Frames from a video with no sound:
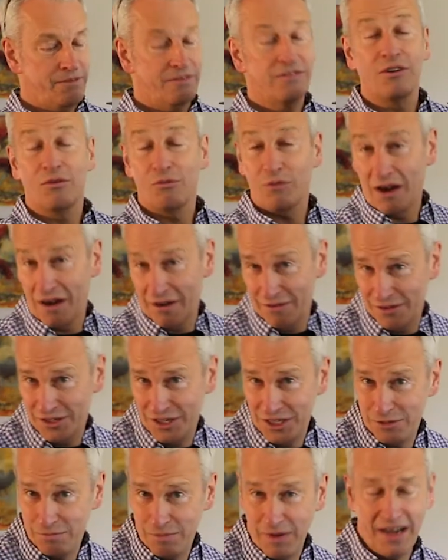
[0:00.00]
wherever
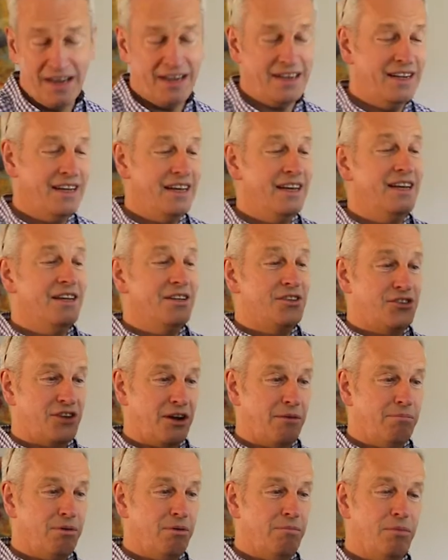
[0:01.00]
she's been,
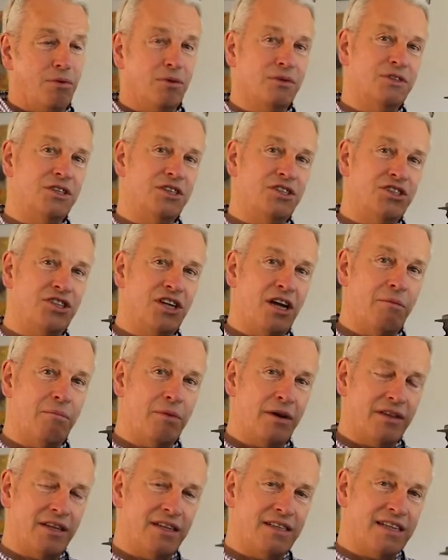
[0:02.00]
jump on board the ship,
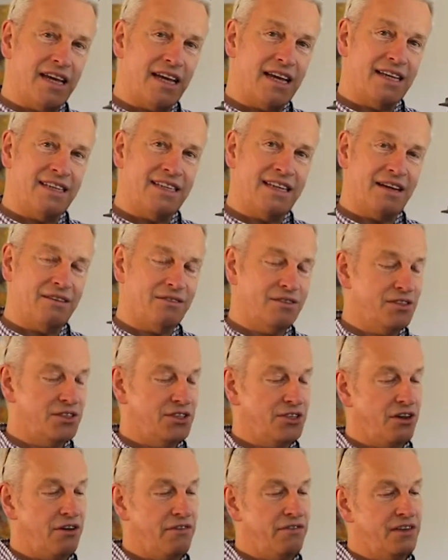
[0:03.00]
and then take it down to the
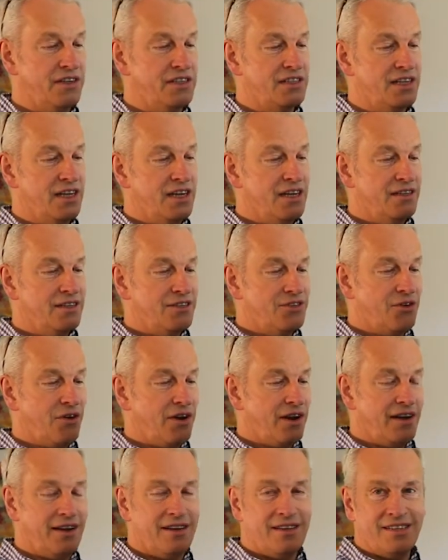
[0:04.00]
surface to
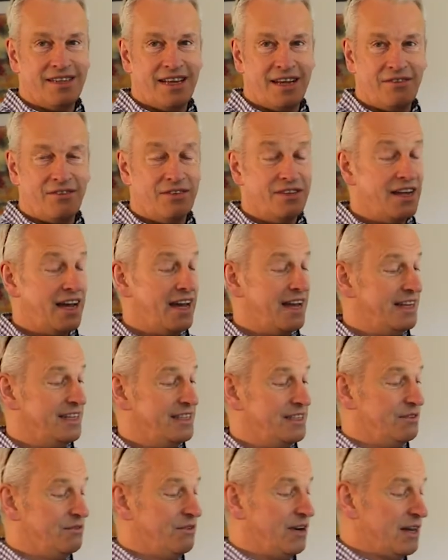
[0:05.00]
try and save the day. And
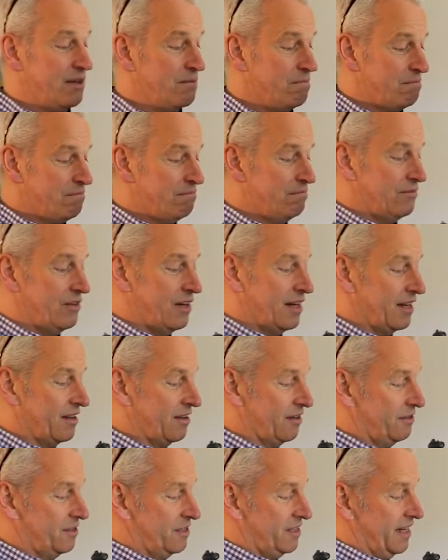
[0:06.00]
it's a really, really
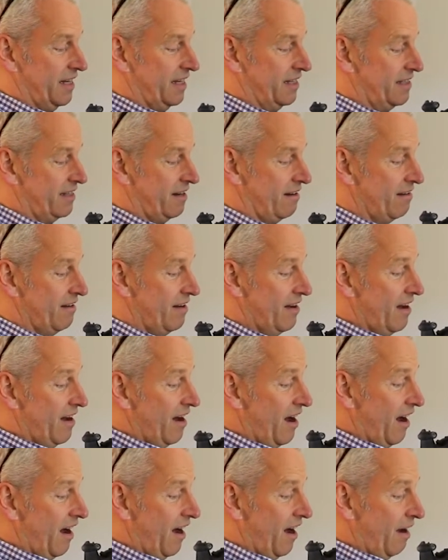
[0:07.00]
good scene. So
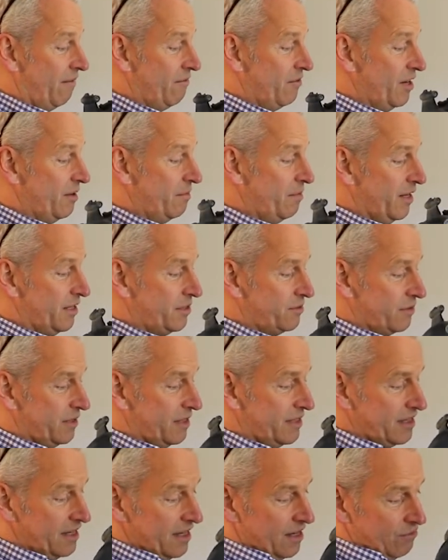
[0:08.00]
I'm really pleased with
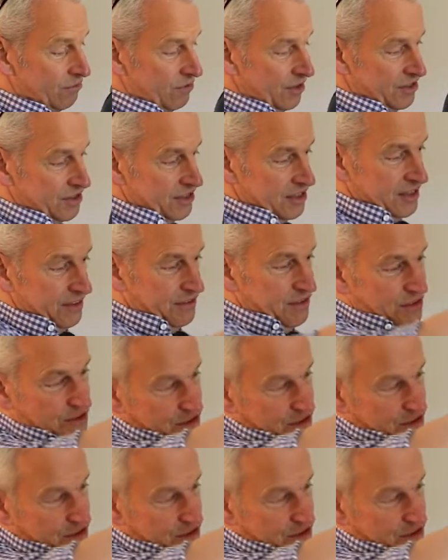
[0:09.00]
this. Richard, if you